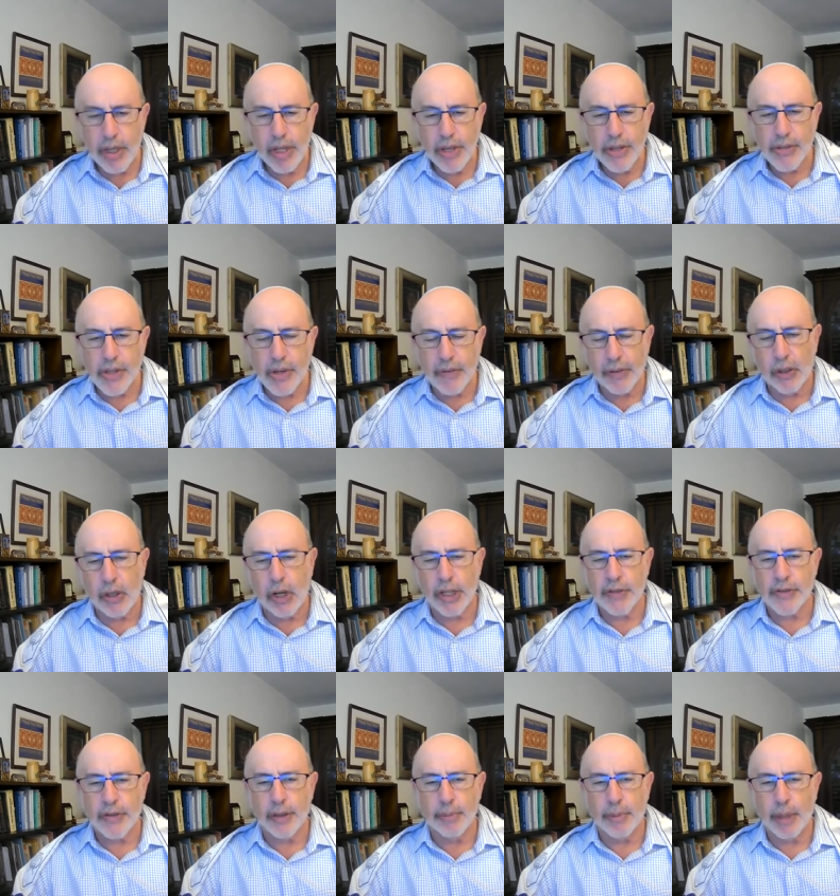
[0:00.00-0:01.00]
Seven lines
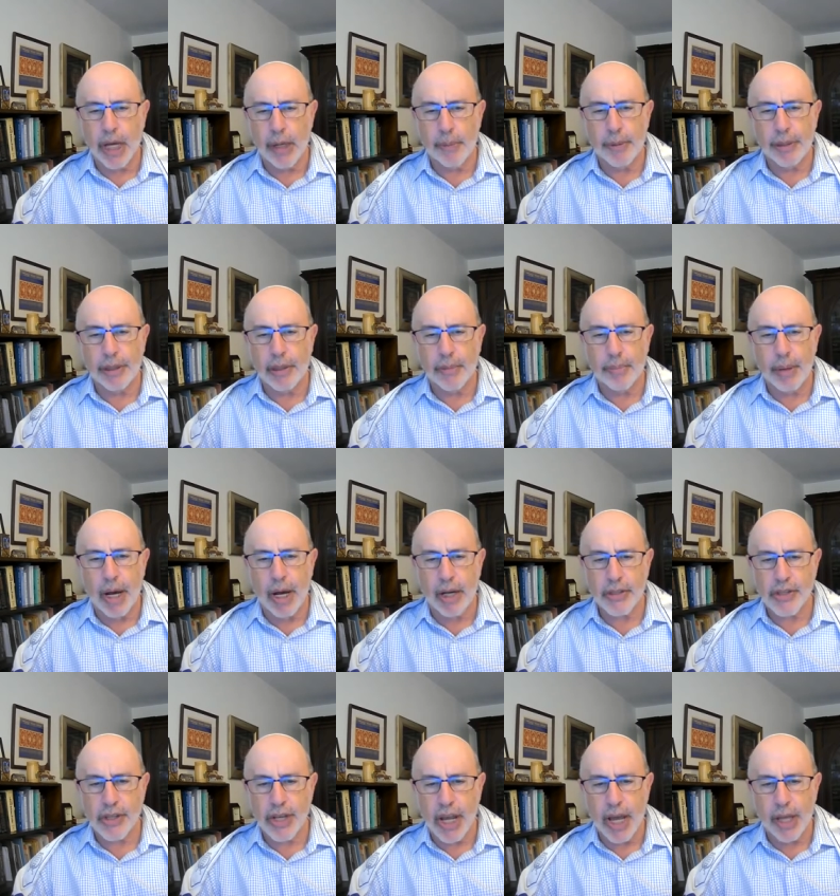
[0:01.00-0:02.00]
from the bottom at the box
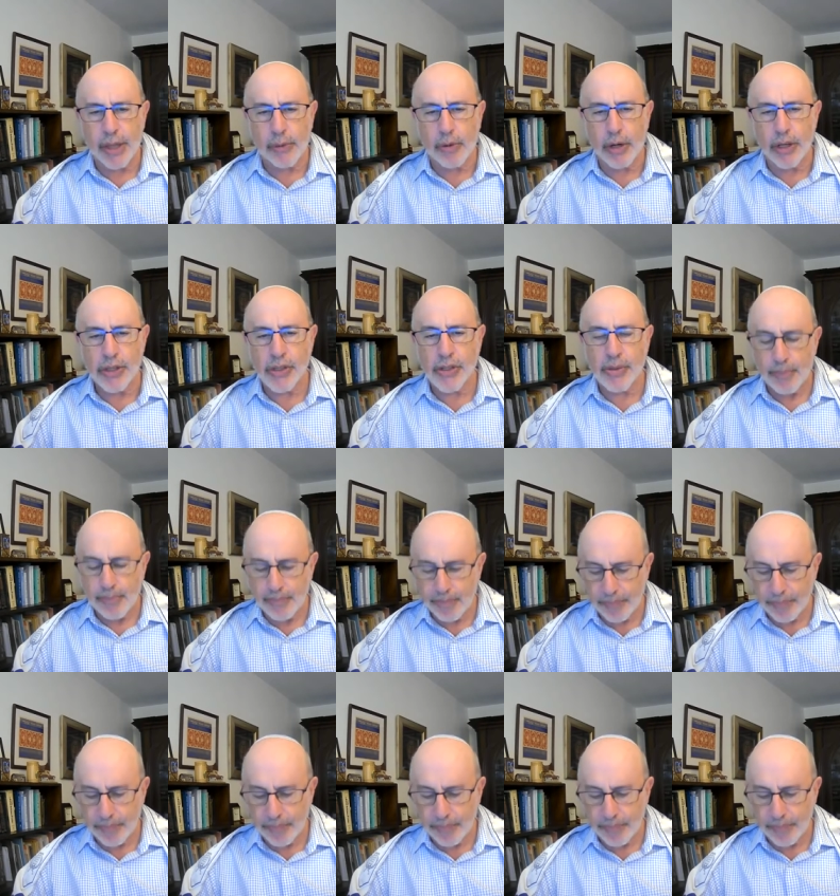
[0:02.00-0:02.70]
gather us.